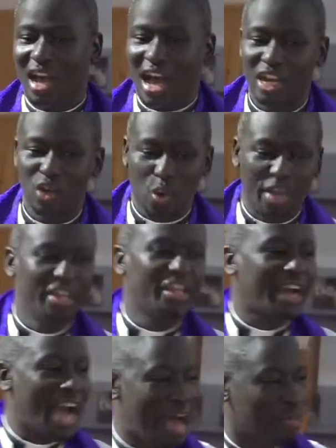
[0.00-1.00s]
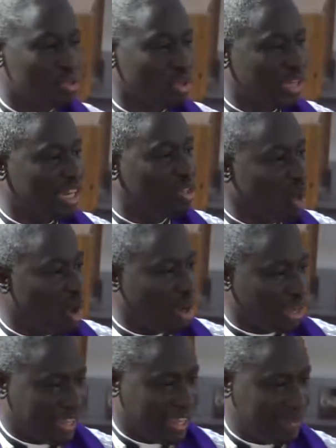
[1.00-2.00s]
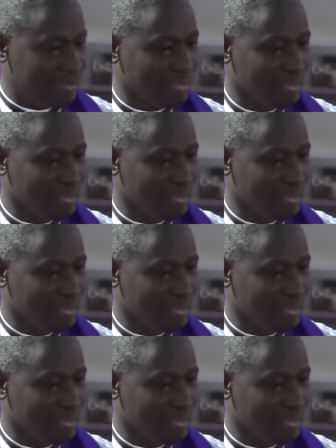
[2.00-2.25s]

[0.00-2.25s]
And when he comes on the donkey